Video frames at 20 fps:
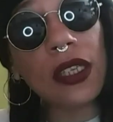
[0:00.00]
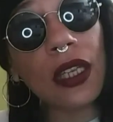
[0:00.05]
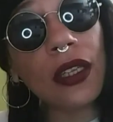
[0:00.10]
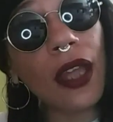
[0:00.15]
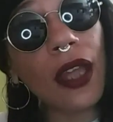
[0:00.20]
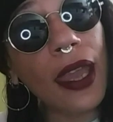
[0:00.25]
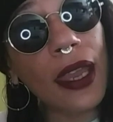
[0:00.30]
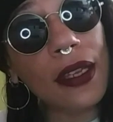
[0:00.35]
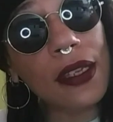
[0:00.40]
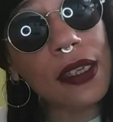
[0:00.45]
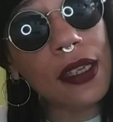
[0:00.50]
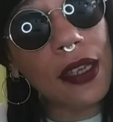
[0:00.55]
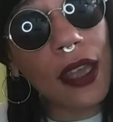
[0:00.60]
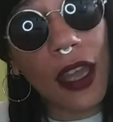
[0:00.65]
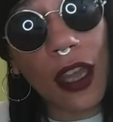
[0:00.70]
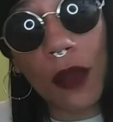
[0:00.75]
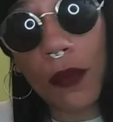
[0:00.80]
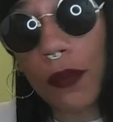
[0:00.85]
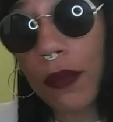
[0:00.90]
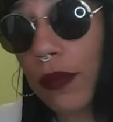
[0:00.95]
at the
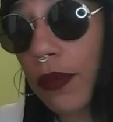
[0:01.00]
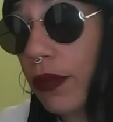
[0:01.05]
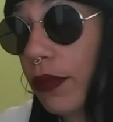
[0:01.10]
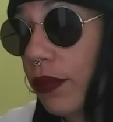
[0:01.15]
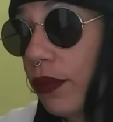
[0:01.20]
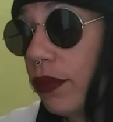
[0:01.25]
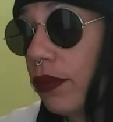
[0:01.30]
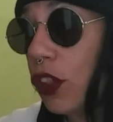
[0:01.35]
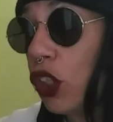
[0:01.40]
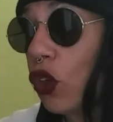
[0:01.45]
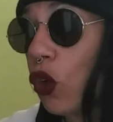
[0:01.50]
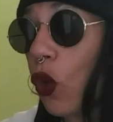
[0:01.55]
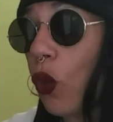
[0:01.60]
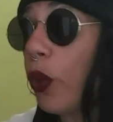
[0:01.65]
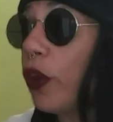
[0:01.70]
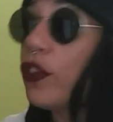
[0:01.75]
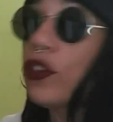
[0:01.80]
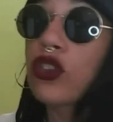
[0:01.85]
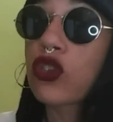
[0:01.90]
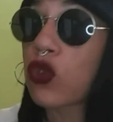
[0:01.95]
ATM,
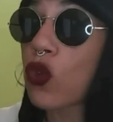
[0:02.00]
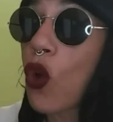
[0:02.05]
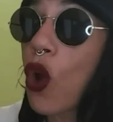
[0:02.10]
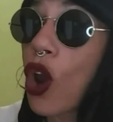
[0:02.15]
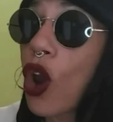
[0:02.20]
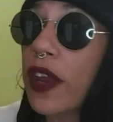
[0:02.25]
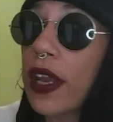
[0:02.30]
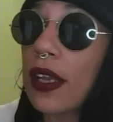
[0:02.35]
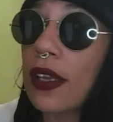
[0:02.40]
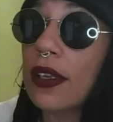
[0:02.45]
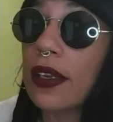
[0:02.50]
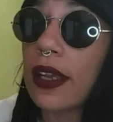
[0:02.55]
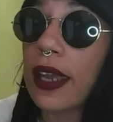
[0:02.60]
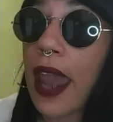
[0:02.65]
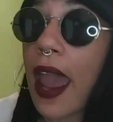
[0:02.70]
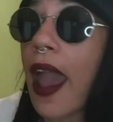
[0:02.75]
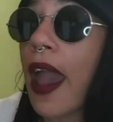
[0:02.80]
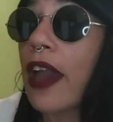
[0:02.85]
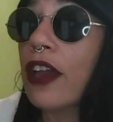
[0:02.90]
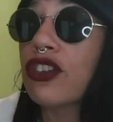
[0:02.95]
withdrawing
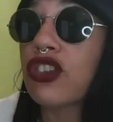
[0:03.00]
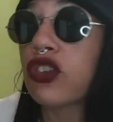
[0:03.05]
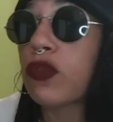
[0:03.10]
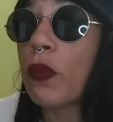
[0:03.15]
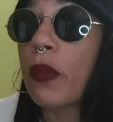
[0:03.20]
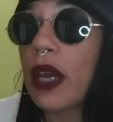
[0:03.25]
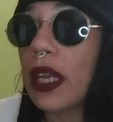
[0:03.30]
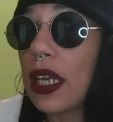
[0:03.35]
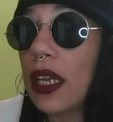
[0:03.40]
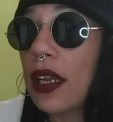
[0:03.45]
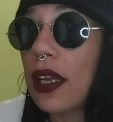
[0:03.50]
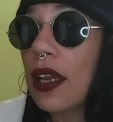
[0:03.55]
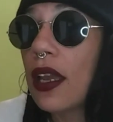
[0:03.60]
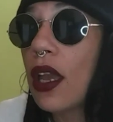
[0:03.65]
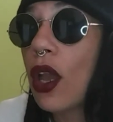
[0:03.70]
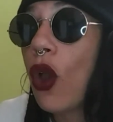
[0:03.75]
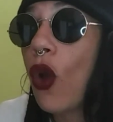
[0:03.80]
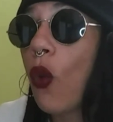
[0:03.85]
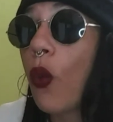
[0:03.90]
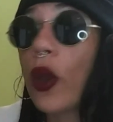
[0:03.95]
cash money,
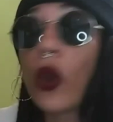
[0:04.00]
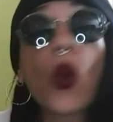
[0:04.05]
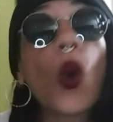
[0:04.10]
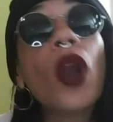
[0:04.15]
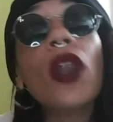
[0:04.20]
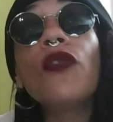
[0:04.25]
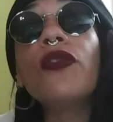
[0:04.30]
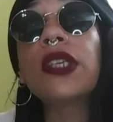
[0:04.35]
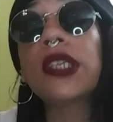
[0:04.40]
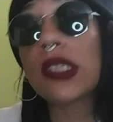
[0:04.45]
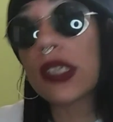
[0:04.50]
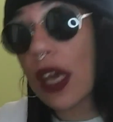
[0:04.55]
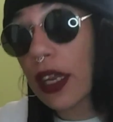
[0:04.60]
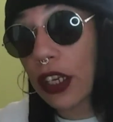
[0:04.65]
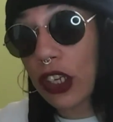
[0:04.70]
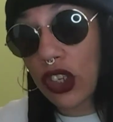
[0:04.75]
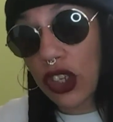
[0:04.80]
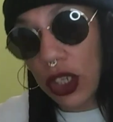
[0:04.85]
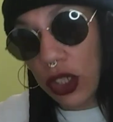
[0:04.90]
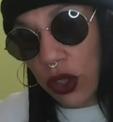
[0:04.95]
when all of a
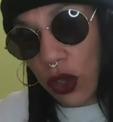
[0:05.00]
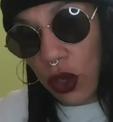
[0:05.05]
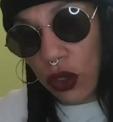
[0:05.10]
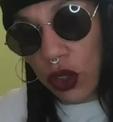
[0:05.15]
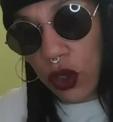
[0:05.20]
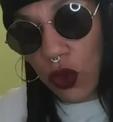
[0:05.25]
sudden, she turns